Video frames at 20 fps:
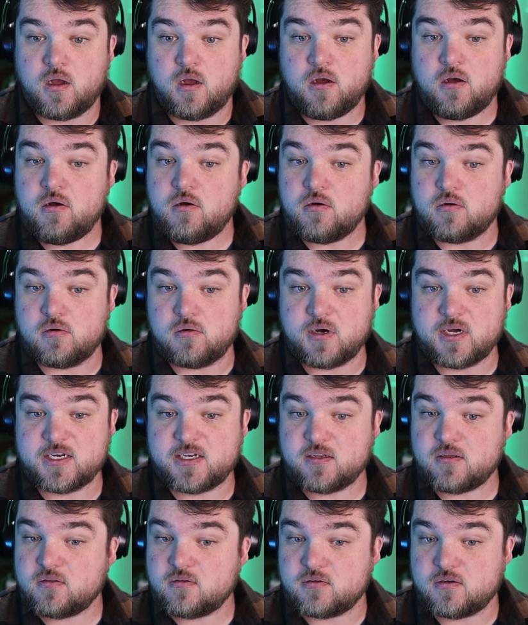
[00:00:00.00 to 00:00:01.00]
Oh, I
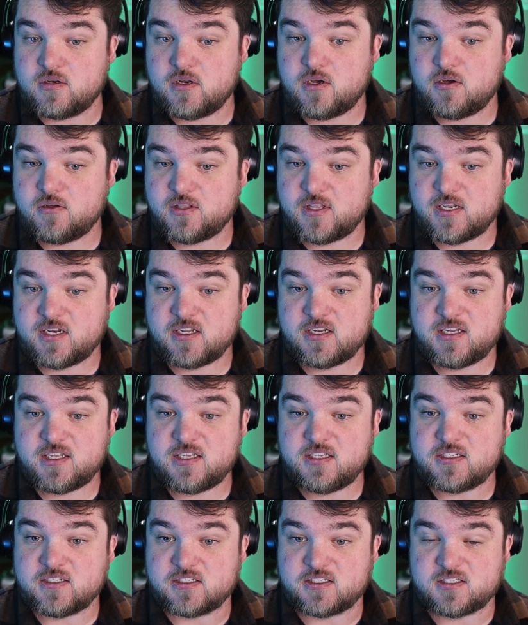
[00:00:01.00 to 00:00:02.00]
don't know that it
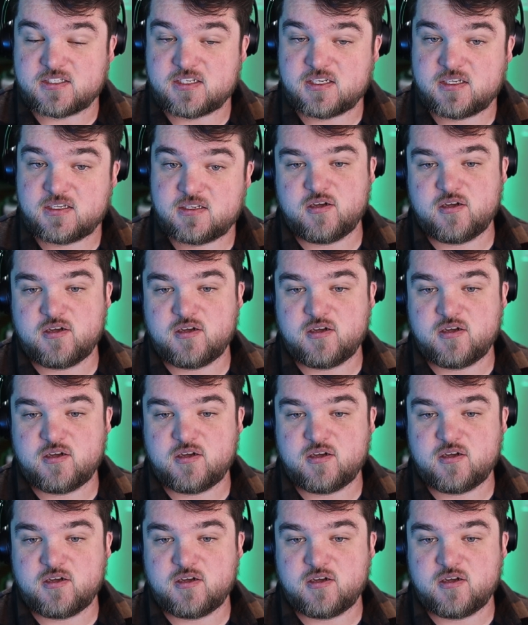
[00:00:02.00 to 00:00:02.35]
is